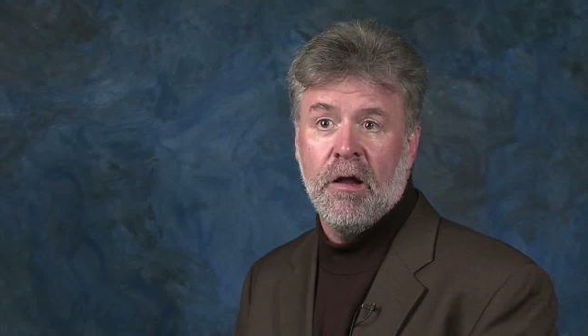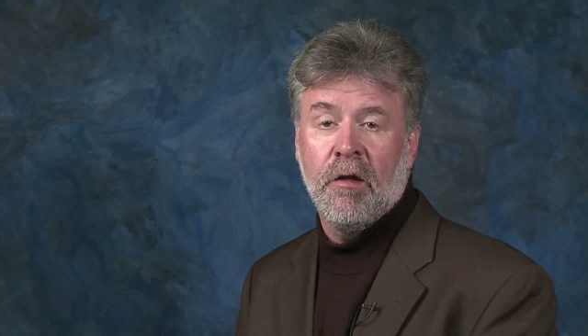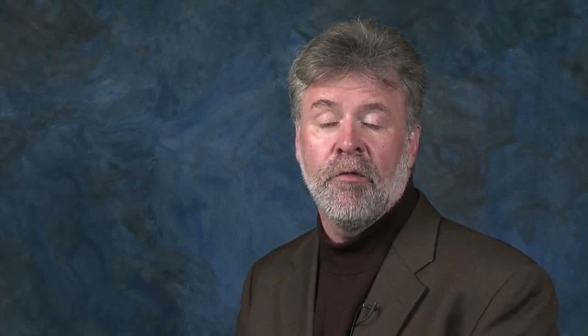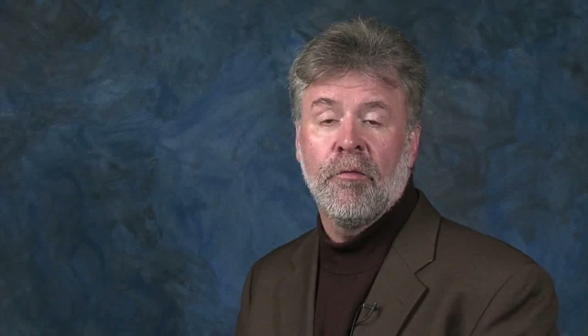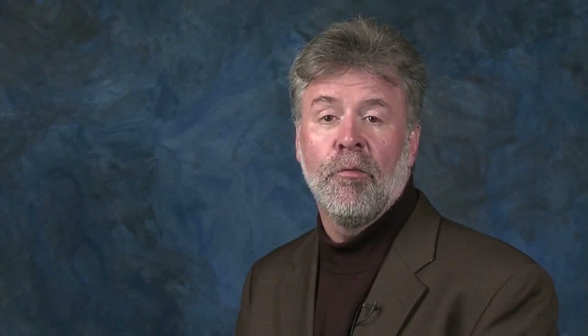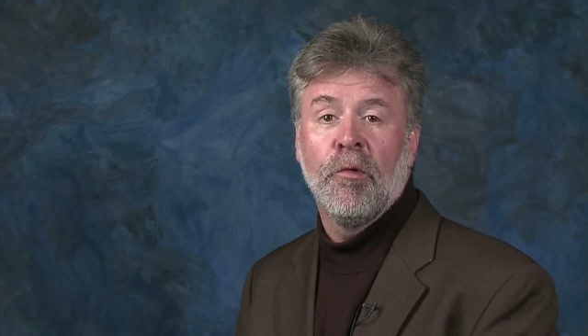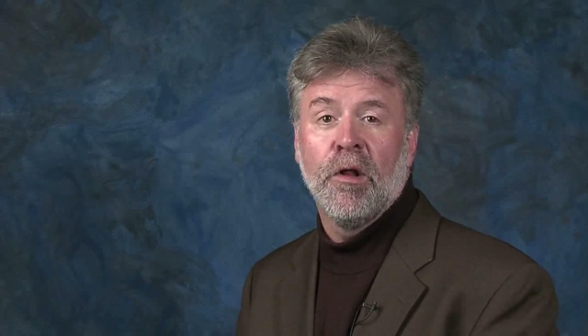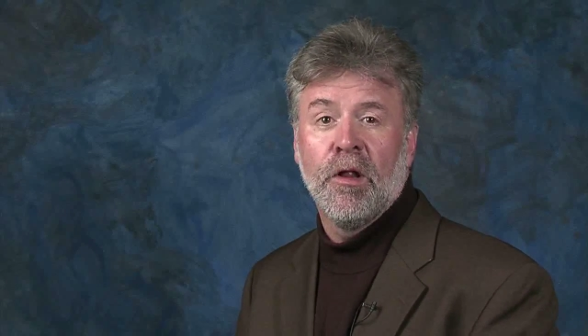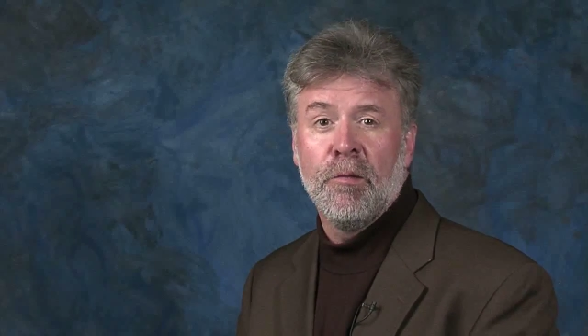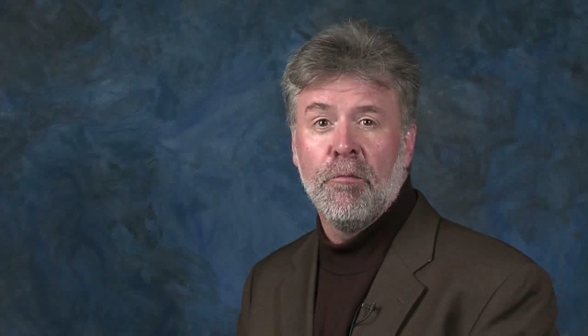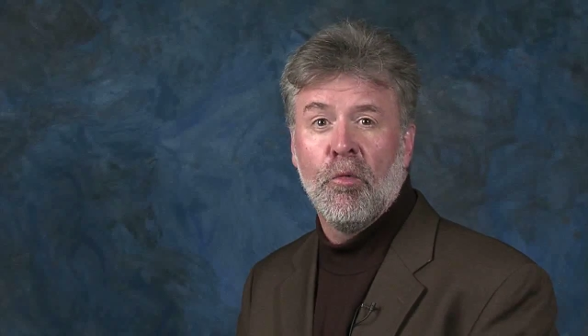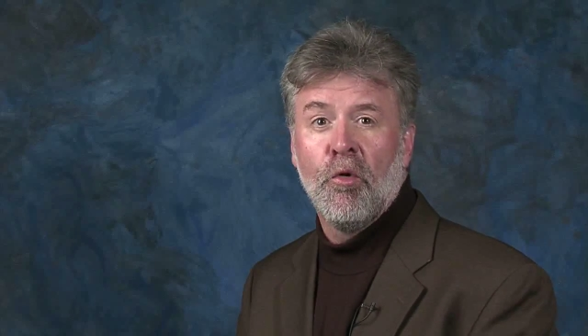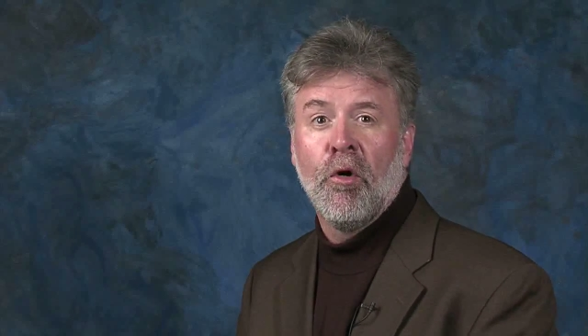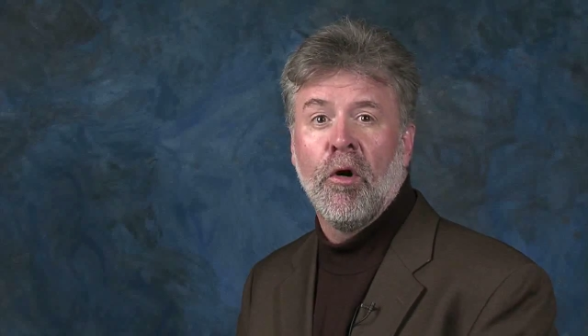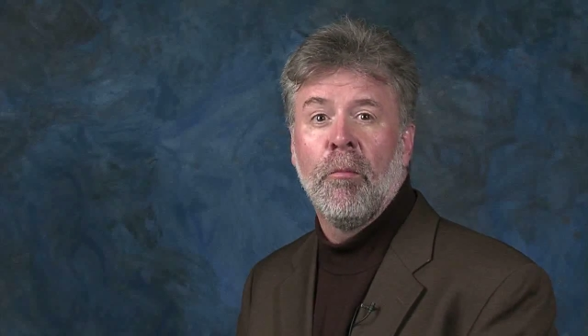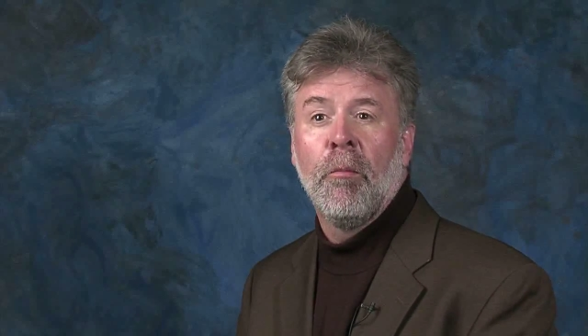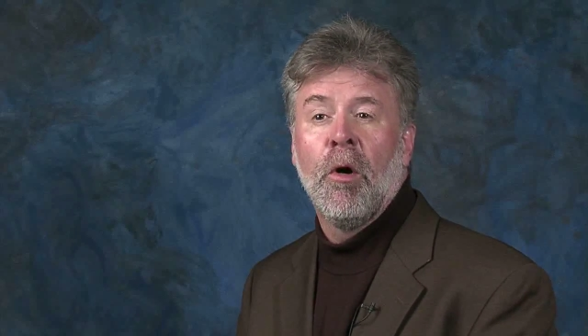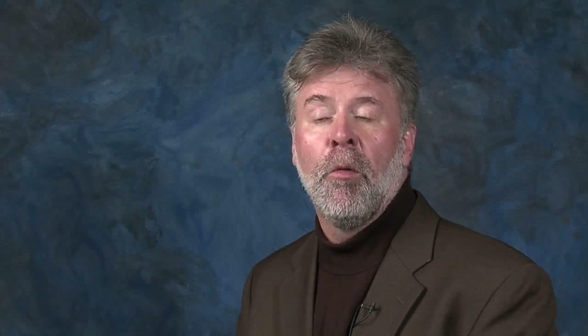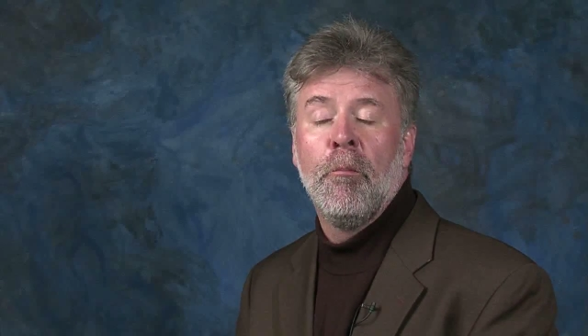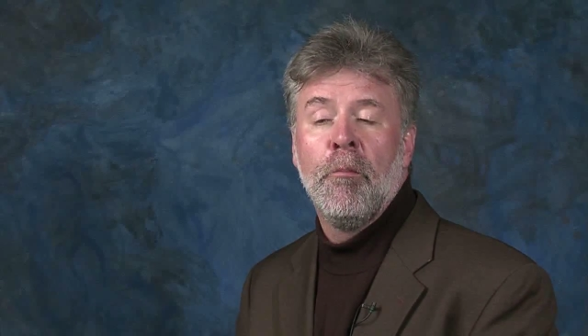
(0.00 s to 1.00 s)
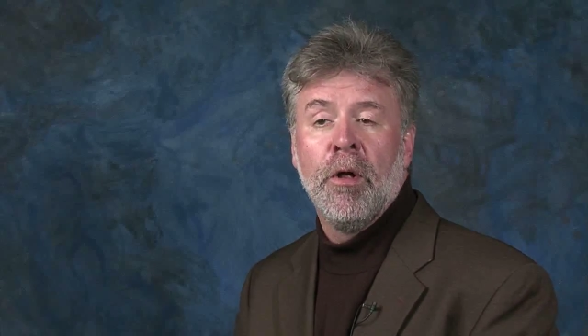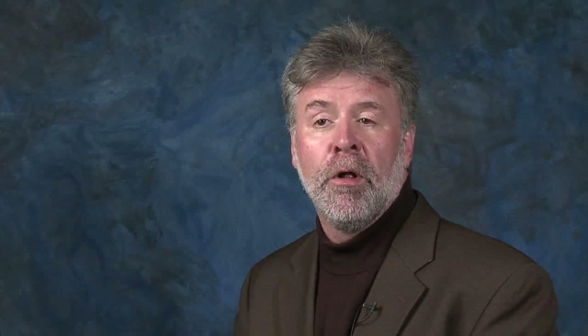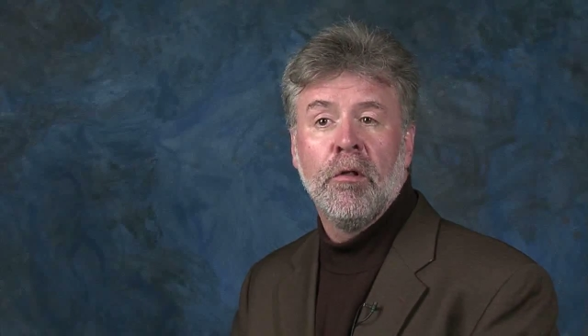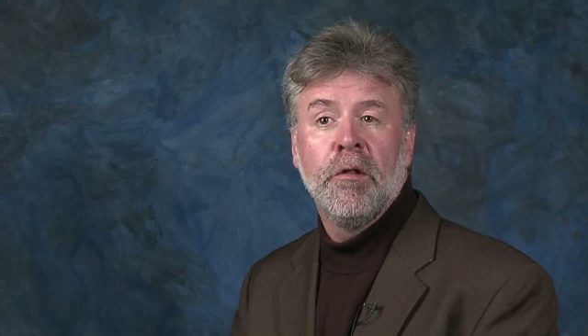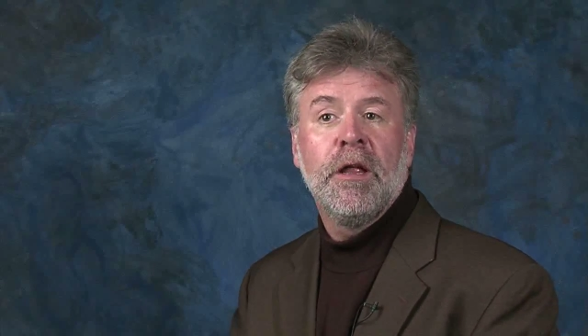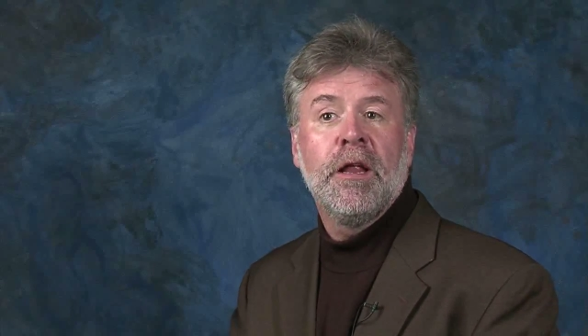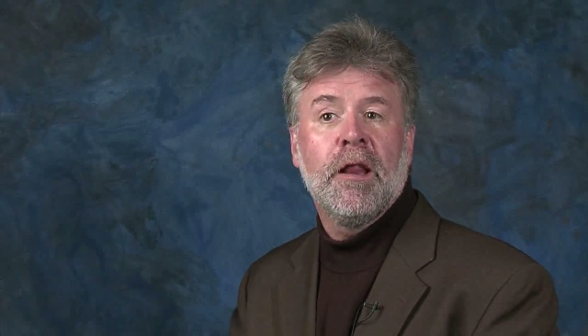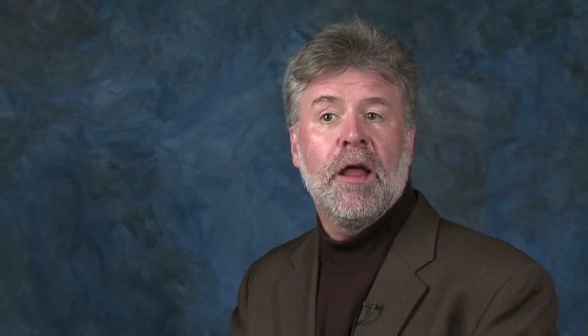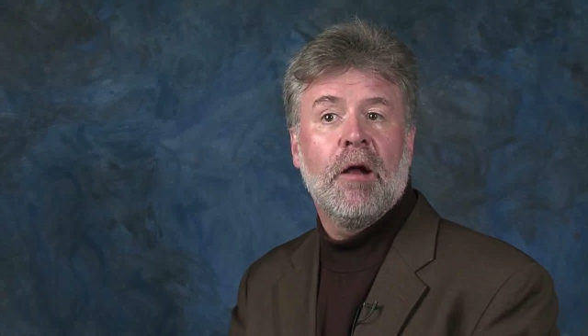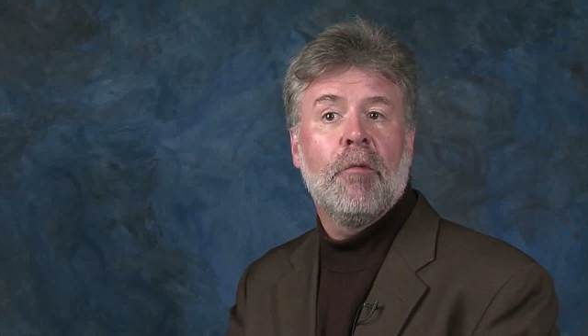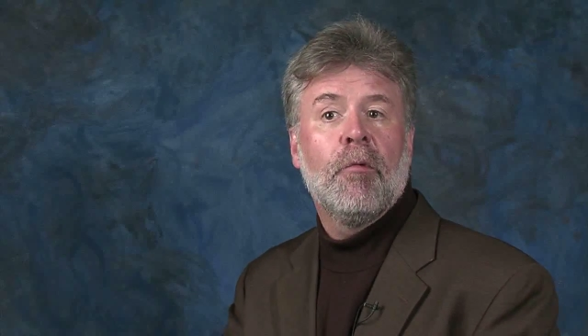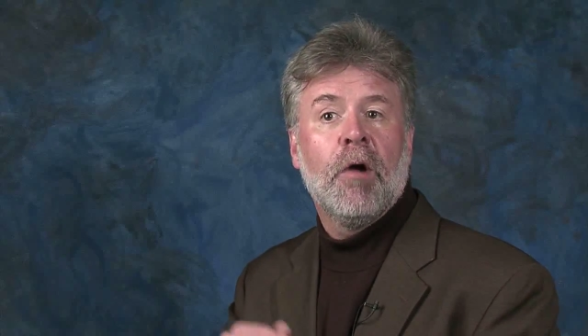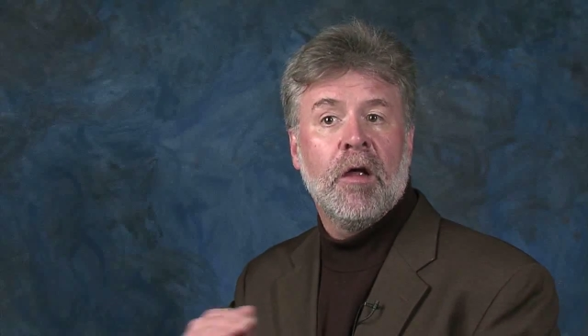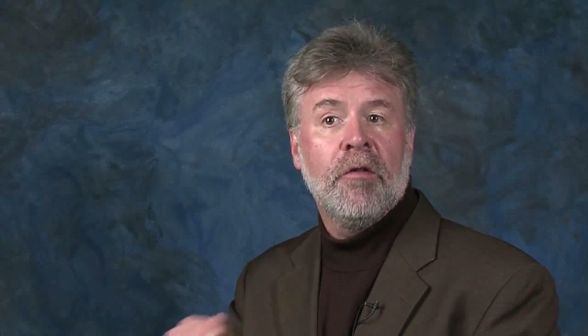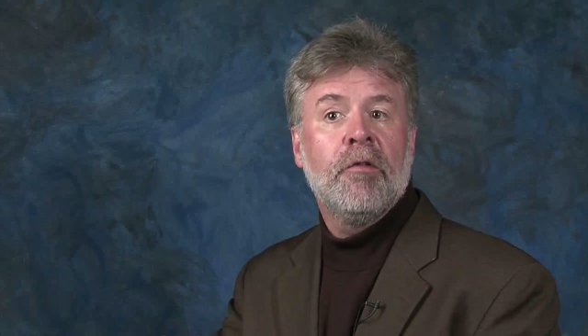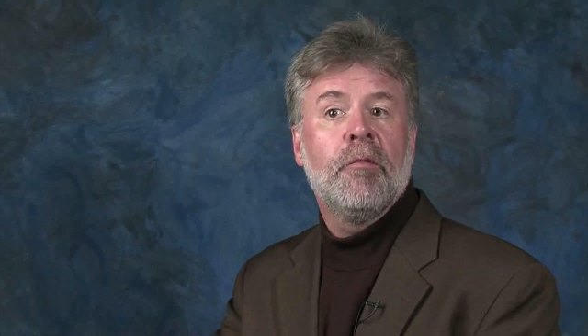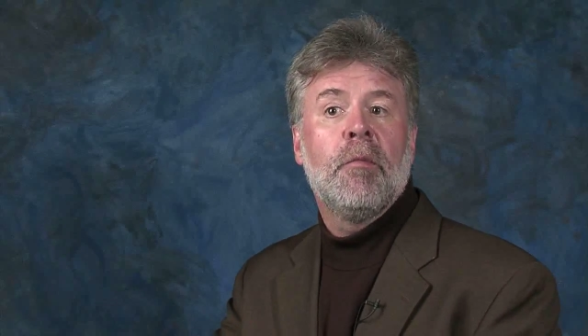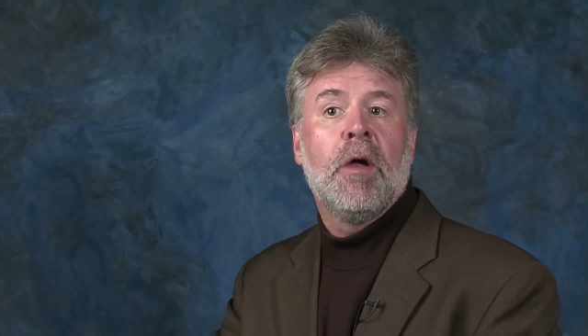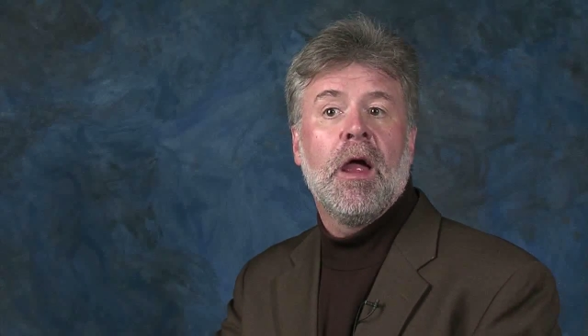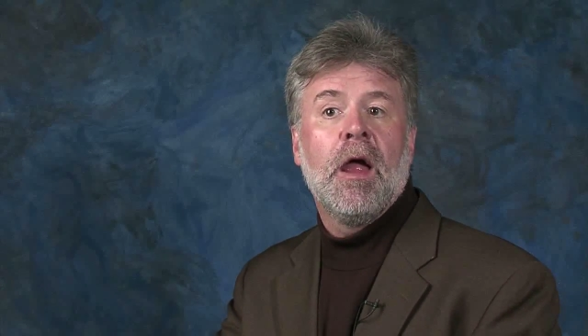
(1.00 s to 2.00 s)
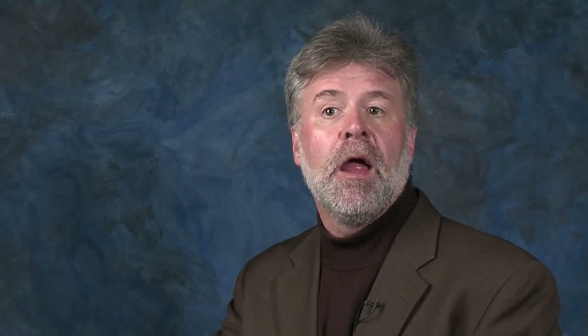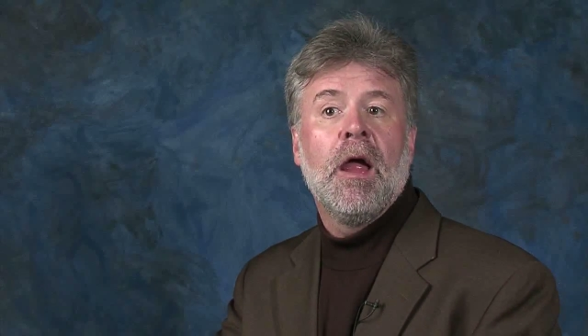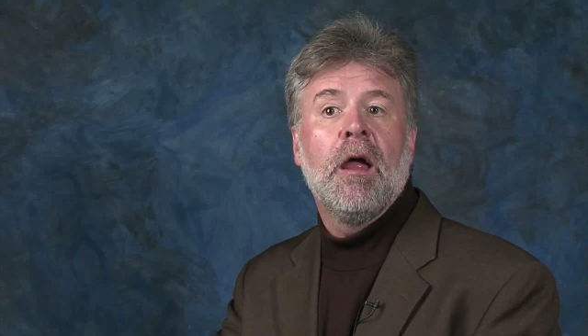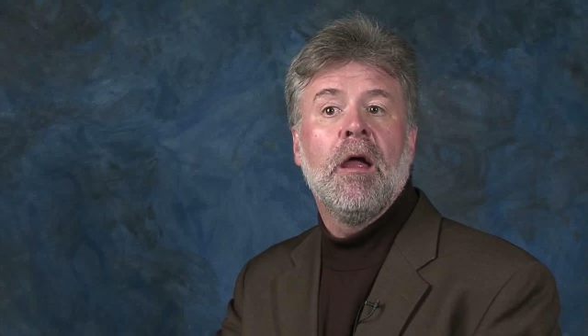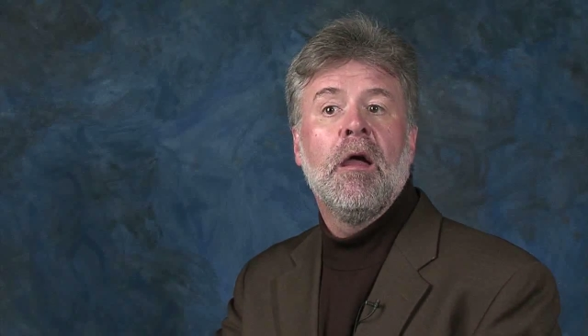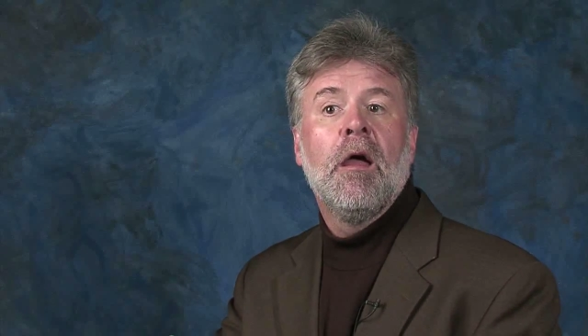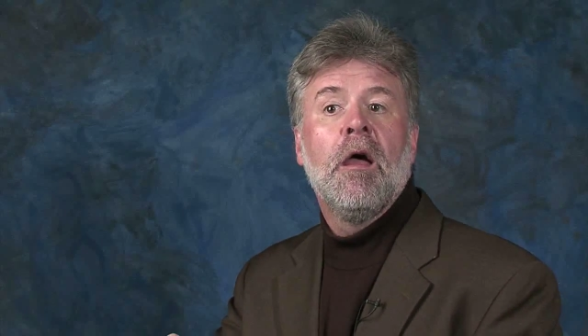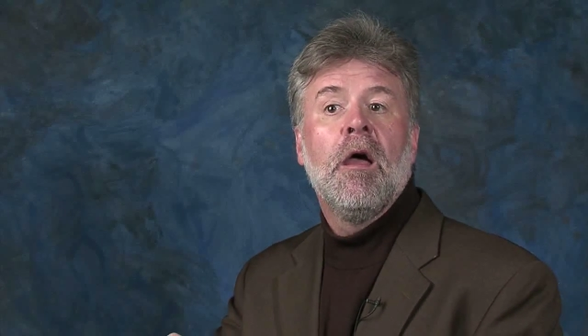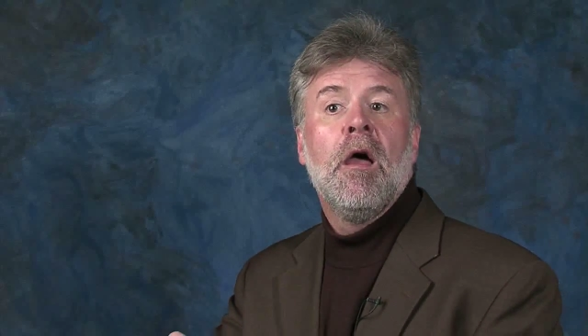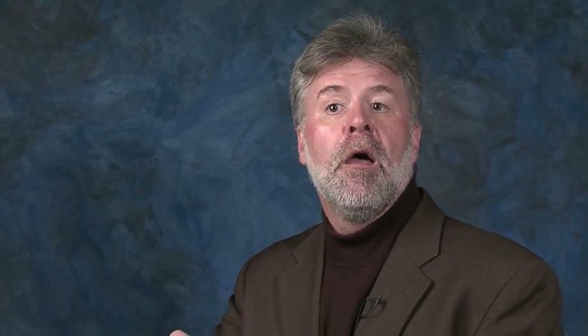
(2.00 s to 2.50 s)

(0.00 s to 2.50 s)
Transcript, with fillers: it's really more about building that resume